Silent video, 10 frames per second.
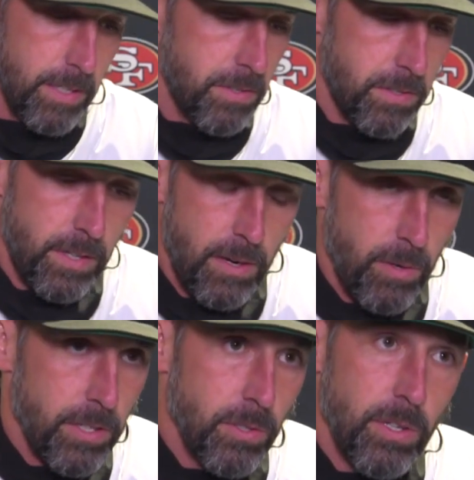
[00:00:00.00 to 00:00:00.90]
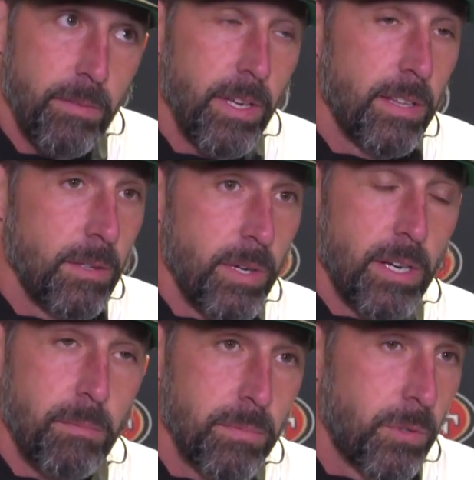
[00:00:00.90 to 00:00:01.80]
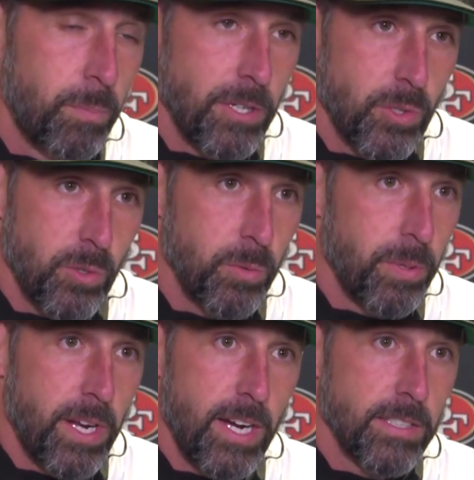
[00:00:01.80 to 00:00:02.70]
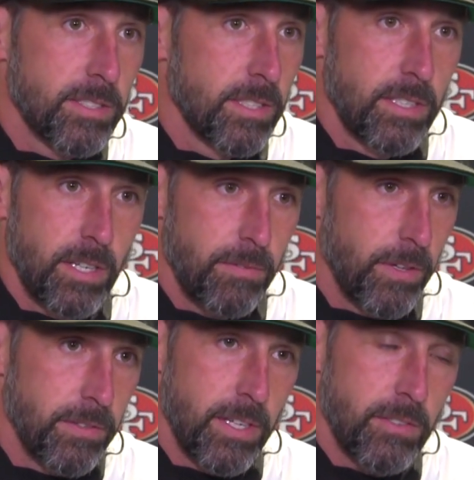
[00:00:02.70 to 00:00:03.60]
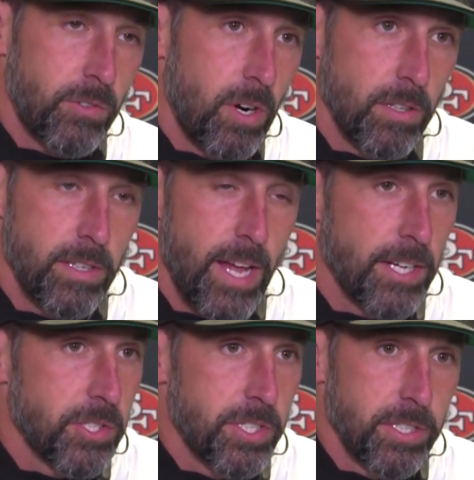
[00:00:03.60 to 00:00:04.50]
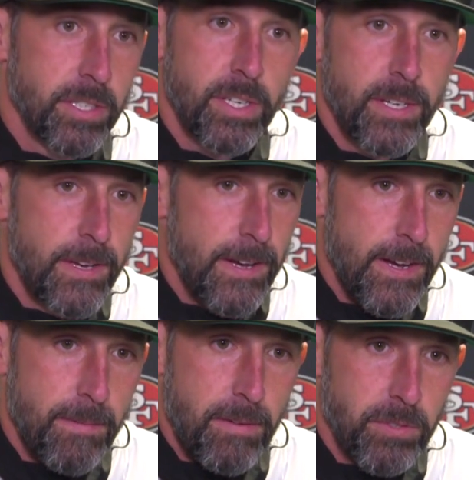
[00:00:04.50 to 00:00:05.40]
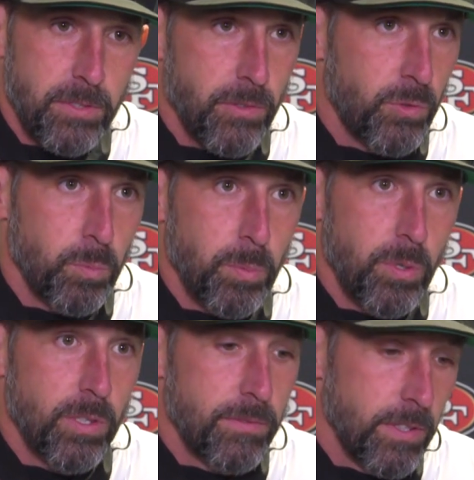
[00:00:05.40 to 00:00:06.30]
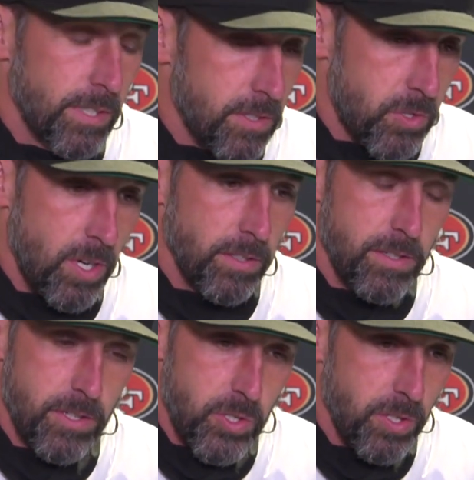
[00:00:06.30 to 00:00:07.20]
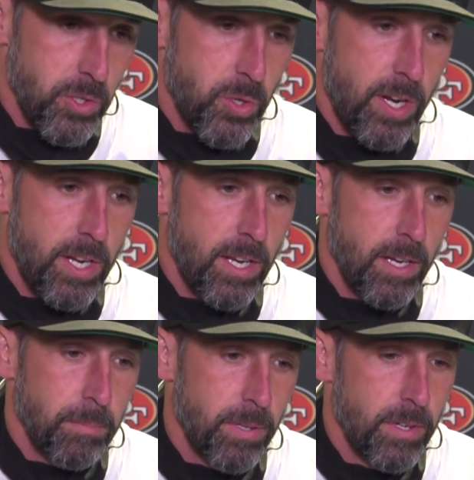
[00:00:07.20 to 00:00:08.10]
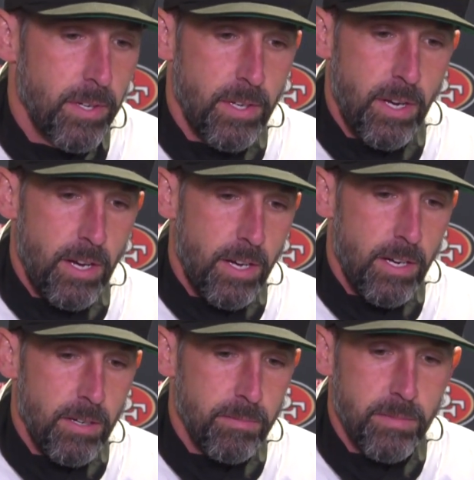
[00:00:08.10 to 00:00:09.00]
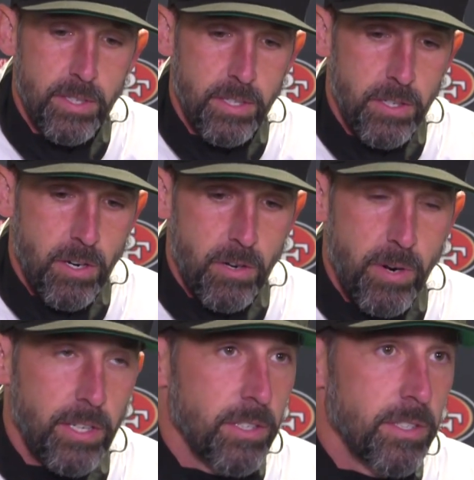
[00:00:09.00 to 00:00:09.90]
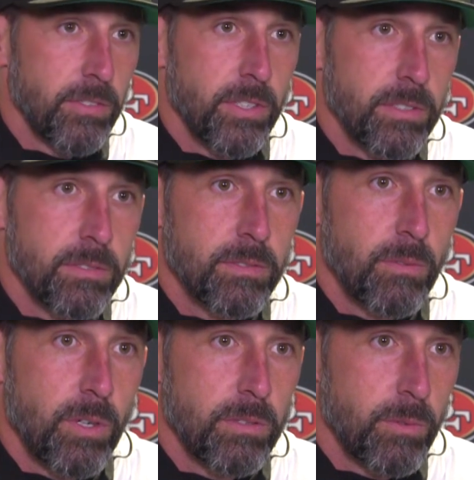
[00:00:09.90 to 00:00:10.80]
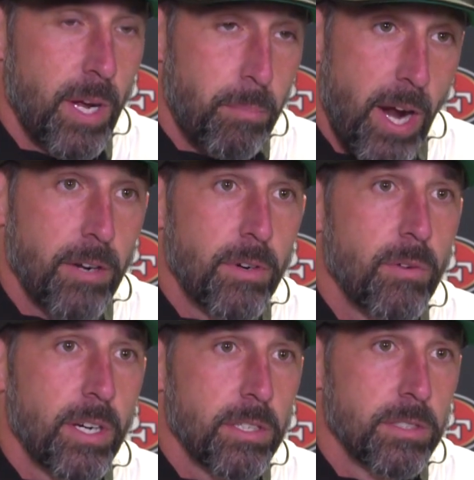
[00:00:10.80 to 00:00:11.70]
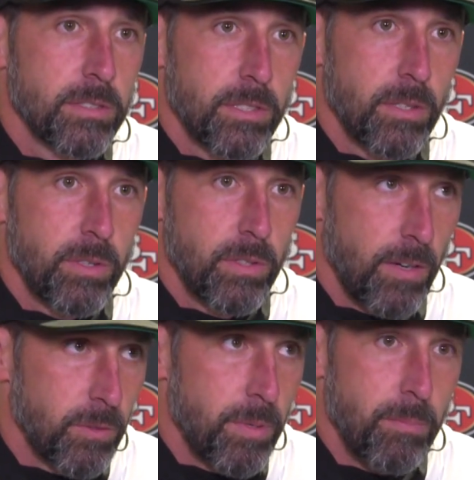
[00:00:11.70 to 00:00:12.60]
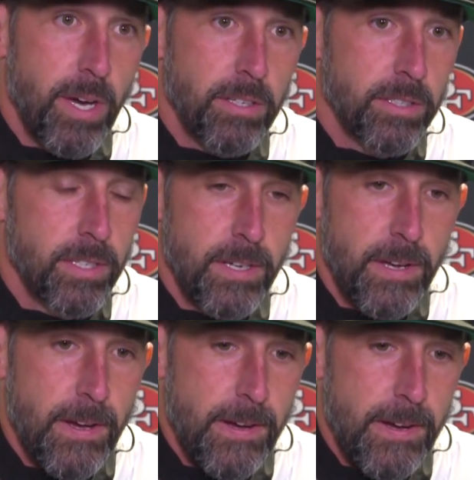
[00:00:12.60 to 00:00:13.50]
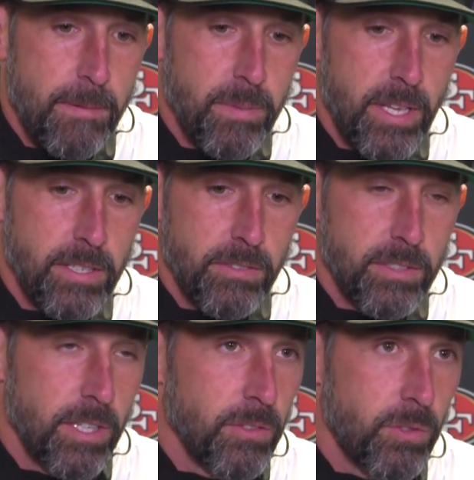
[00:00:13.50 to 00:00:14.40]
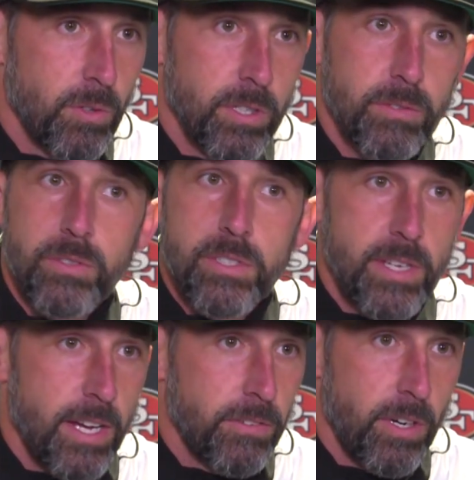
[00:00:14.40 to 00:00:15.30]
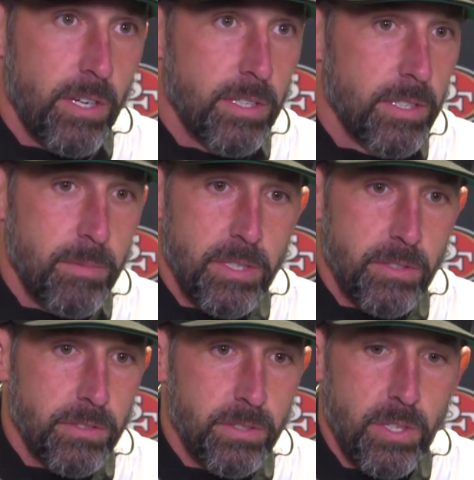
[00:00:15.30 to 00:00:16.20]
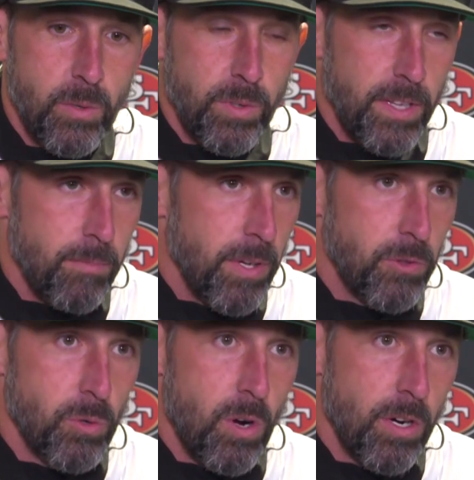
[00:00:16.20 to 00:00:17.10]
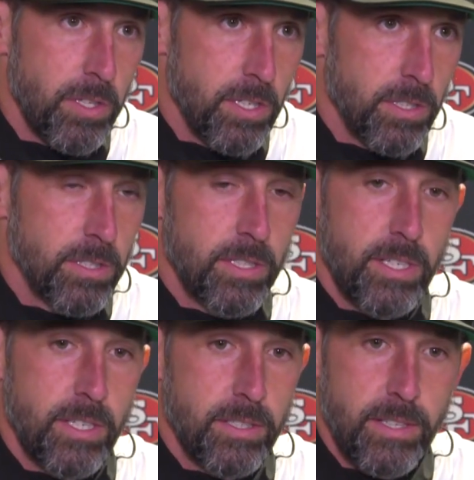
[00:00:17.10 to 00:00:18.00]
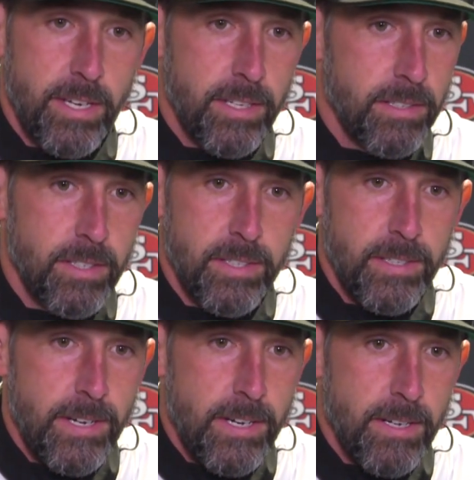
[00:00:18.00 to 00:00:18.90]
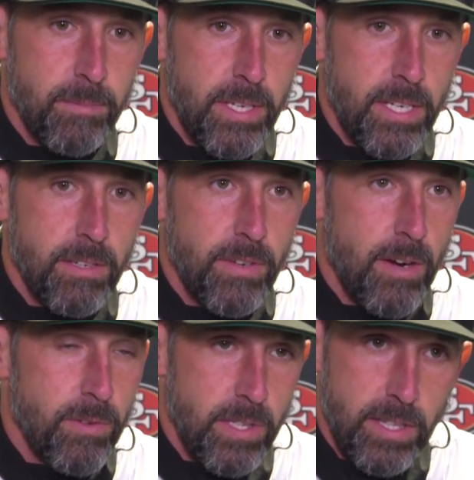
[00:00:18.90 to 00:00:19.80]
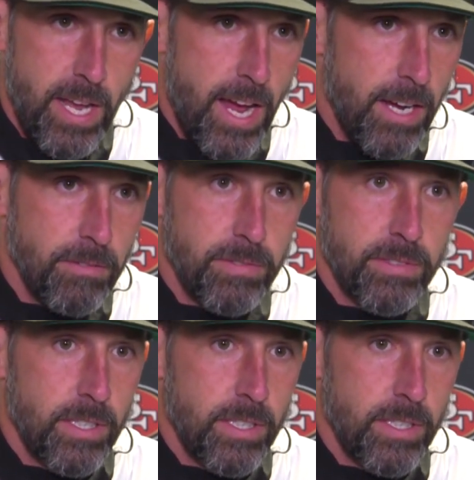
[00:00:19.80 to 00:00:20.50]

mean, it's kind of what I told. I mean, I think we got a special group of guys. I mean, I felt that strongly last year after the Super Bowl. I felt that strongly this year in training camp. You know, our record isn't, well, we're not proud of our record. You know, we'd love to be better, but that doesn't tell the story of who these guys are. I mean, just what they've been through all year, and that they give everything they have